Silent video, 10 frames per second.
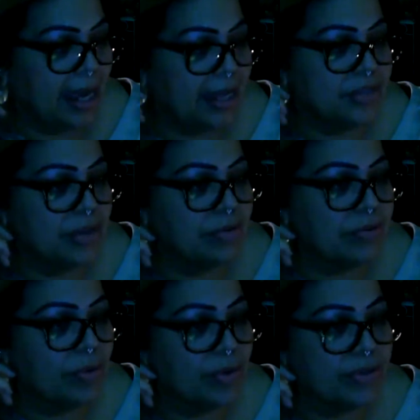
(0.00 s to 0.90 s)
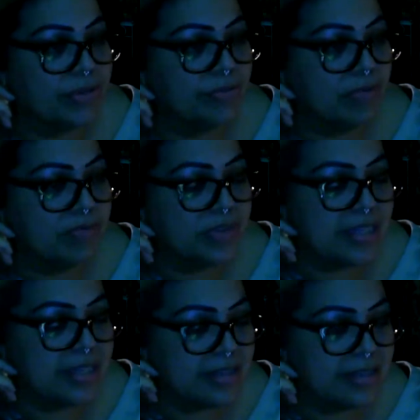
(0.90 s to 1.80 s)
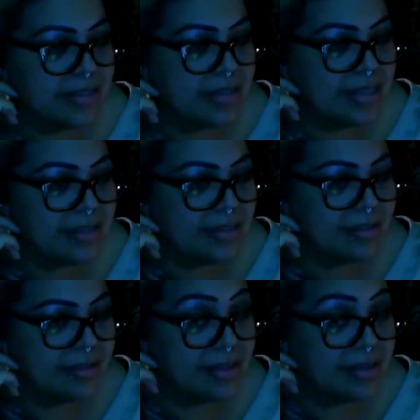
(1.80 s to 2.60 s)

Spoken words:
And so, of course, from season to season,